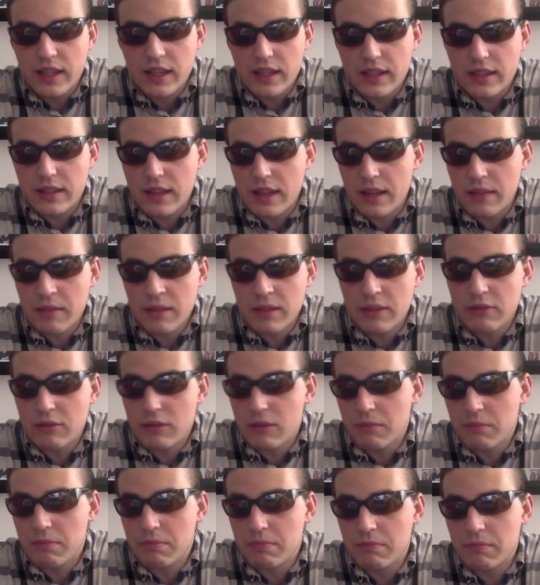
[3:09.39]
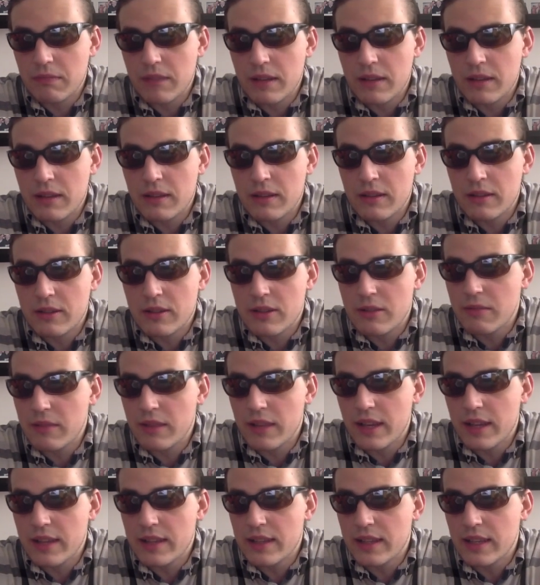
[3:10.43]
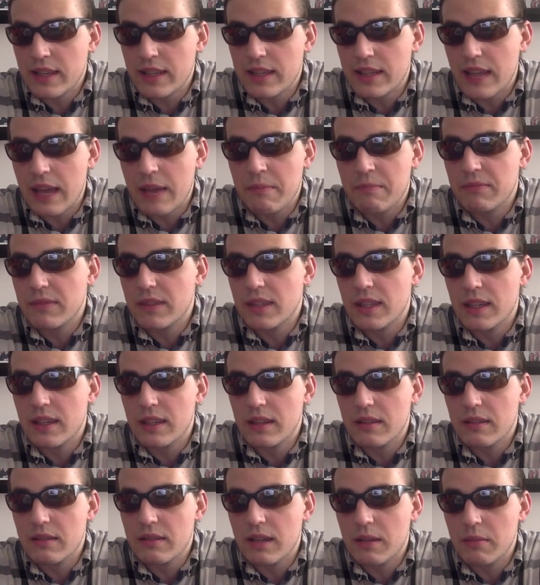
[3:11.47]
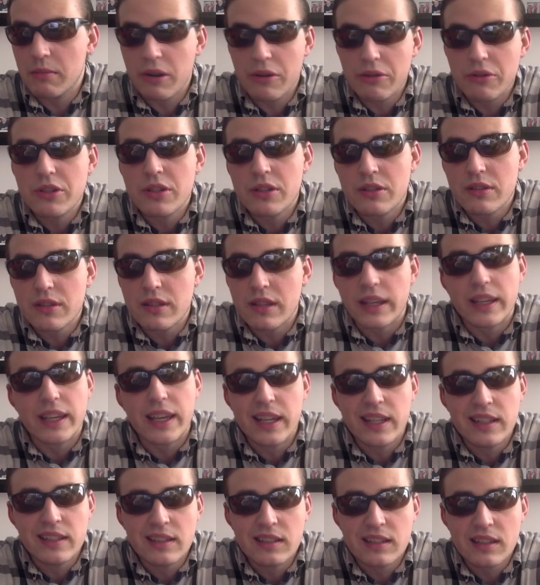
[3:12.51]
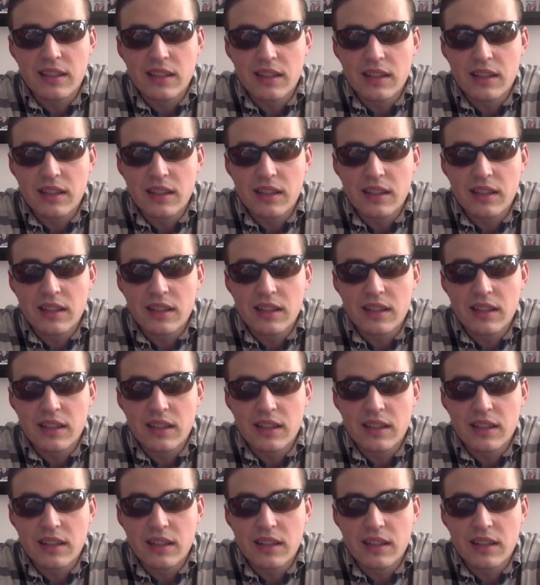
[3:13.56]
Is that meant to symbolizing his empty emotions again?